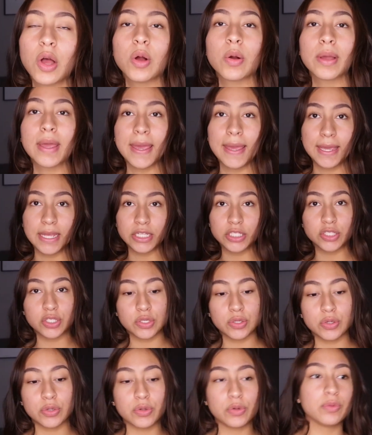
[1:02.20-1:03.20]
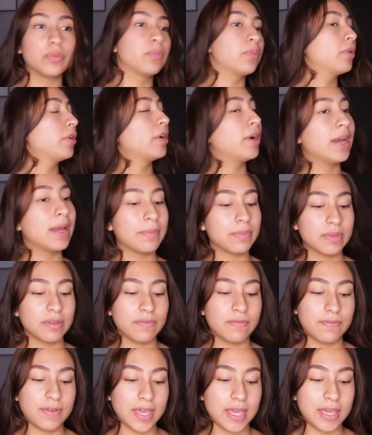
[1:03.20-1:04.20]
Okay, to prime
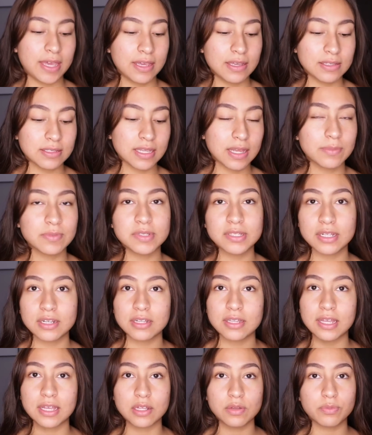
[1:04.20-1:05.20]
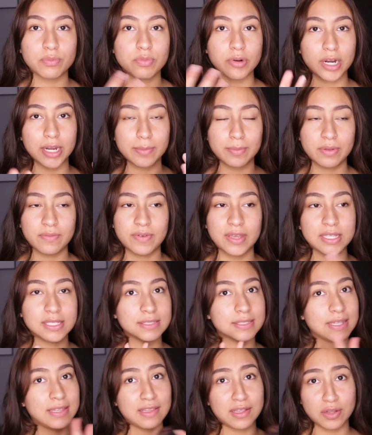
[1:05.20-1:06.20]
the face, I'm just gonna like prime my
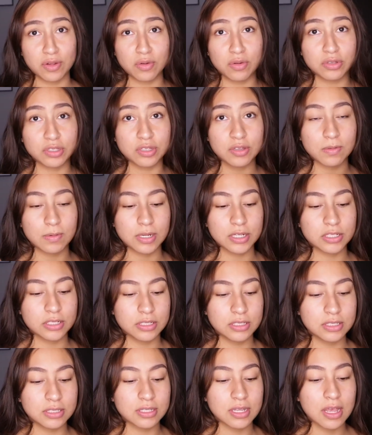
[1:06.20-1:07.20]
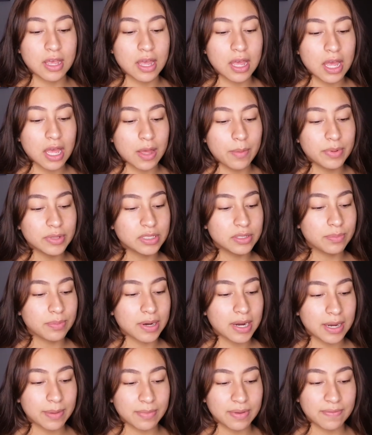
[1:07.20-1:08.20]
face and then go into the questions. But to
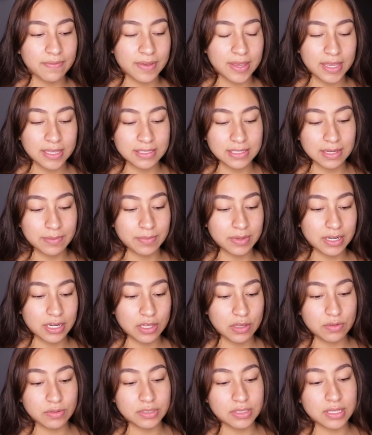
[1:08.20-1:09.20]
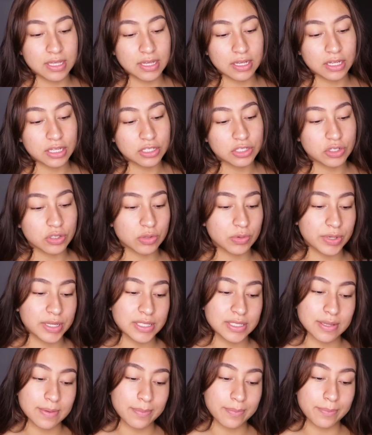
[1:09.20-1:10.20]
prime my face, I'm gonna use the
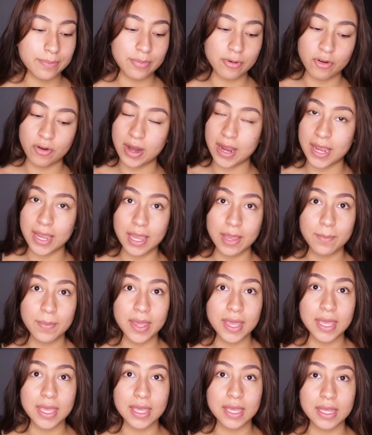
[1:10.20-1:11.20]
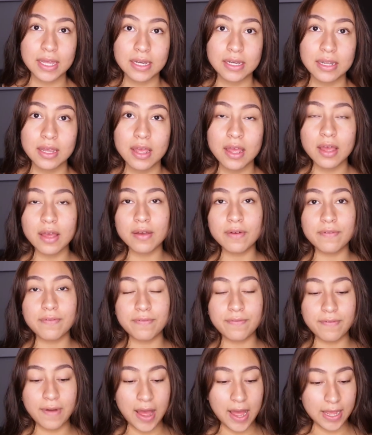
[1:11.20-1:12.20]
Catrice Prime and
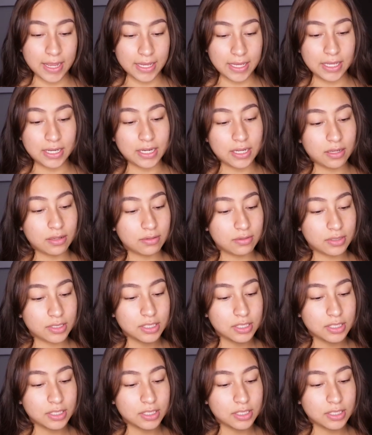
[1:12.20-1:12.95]
Fine